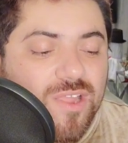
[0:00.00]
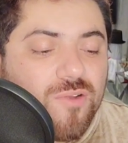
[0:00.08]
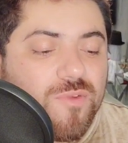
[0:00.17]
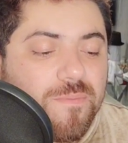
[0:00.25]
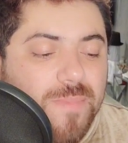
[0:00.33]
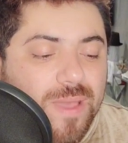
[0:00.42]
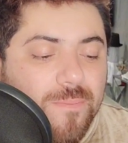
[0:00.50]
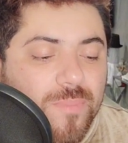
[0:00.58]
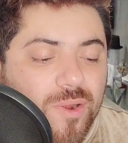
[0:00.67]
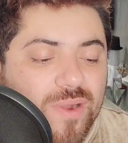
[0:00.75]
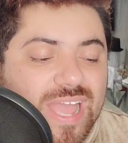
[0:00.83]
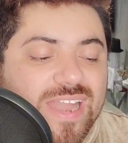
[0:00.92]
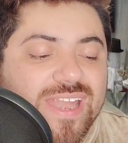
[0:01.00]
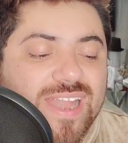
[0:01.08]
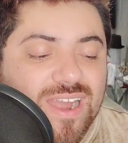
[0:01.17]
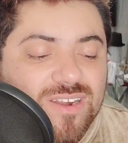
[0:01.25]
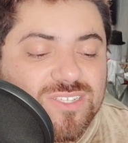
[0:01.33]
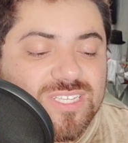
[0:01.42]
Remember, a
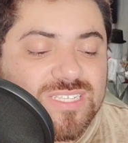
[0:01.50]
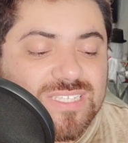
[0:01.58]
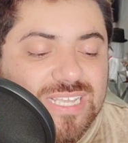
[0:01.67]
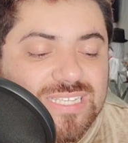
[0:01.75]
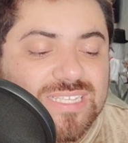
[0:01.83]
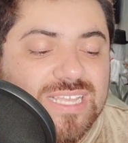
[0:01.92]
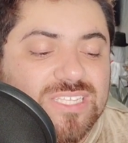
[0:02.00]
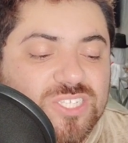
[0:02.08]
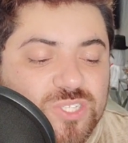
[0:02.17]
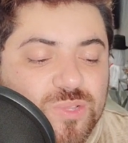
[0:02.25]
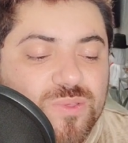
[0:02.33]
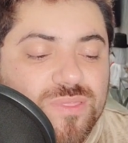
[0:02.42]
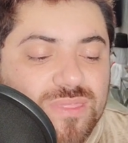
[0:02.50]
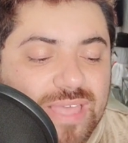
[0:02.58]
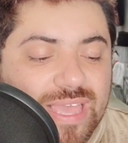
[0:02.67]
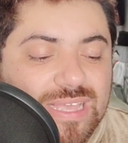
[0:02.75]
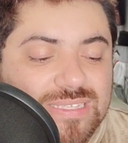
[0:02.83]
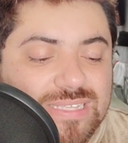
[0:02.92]
narcissist is two
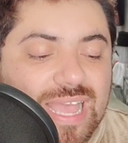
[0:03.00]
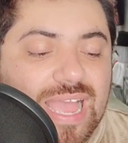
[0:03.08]
things,